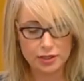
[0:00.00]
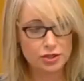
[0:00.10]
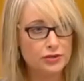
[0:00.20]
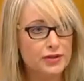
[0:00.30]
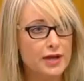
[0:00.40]

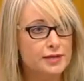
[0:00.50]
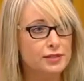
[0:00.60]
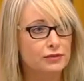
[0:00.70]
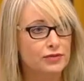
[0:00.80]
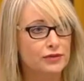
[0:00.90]

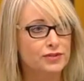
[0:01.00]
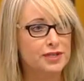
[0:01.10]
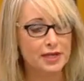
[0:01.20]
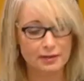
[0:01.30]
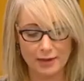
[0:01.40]

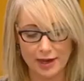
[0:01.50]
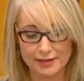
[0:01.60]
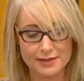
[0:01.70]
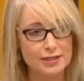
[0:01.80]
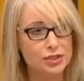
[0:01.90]
2015
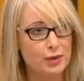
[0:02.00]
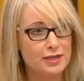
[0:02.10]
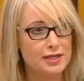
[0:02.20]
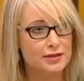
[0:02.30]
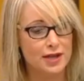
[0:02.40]
marks the
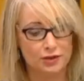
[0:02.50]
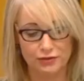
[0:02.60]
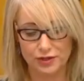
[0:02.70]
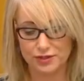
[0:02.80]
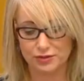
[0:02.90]
20th
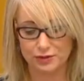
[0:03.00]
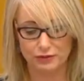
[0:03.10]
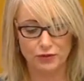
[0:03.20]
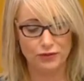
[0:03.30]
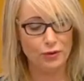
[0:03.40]
anniversary
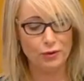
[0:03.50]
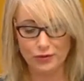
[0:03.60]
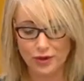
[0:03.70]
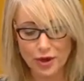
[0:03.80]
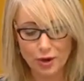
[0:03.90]
of the
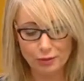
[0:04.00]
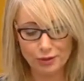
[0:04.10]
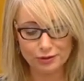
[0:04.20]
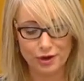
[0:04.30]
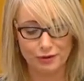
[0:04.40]
4th
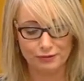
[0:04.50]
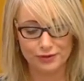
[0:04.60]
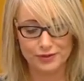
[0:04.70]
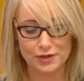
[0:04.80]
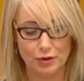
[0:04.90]
World
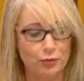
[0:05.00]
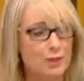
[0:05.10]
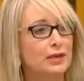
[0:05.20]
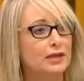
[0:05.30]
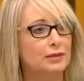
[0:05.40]
Conference on
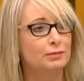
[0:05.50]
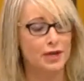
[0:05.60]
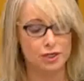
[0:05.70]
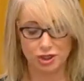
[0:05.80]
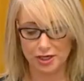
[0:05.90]
Women in
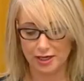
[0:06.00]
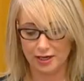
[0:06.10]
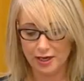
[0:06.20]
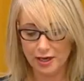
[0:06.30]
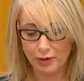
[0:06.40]
Beijing,